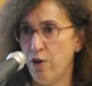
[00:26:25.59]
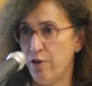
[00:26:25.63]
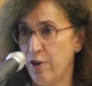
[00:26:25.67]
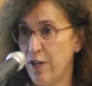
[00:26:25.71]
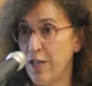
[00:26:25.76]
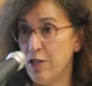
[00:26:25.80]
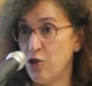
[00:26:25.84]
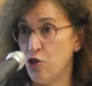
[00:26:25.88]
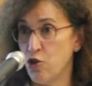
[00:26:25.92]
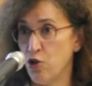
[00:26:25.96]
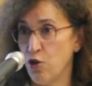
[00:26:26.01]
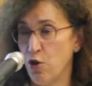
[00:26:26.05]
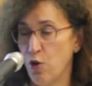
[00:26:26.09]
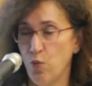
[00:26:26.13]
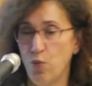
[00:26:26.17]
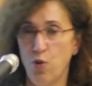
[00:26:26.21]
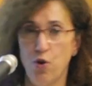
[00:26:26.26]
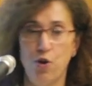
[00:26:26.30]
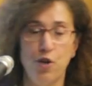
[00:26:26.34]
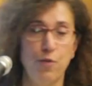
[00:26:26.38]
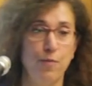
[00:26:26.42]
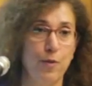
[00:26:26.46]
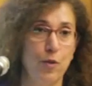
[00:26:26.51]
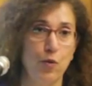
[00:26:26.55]
a regional
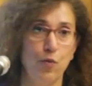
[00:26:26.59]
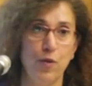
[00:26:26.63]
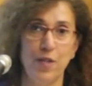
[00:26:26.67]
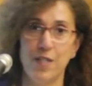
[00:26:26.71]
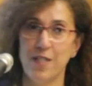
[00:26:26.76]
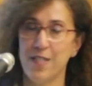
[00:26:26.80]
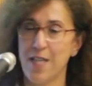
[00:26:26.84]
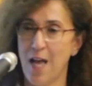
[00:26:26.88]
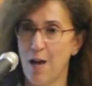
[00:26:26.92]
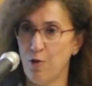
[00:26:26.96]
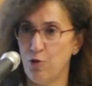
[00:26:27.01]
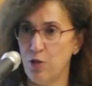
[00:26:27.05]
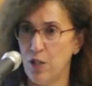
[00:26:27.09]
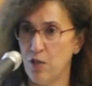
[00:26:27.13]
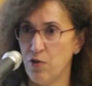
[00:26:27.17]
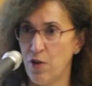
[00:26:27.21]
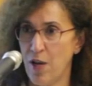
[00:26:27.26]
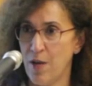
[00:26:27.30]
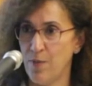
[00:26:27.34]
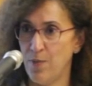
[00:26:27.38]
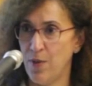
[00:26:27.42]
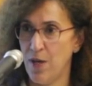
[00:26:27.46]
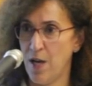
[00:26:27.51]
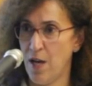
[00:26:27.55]
war between Saudi
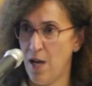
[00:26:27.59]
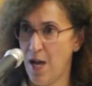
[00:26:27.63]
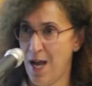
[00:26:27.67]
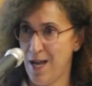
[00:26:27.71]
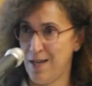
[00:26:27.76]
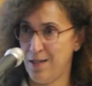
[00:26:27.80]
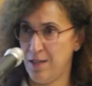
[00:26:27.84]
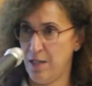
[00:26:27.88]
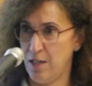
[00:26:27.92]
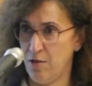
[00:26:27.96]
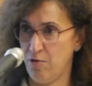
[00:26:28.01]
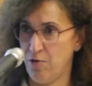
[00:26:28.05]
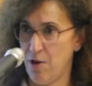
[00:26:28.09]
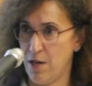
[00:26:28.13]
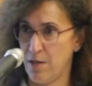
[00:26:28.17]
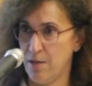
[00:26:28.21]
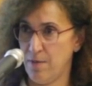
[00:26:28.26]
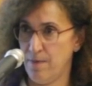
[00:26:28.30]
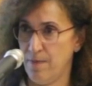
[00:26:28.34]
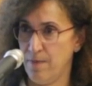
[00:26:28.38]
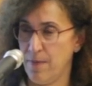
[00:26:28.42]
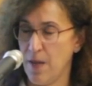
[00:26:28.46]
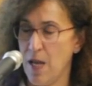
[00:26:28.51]
Arabia and Iran.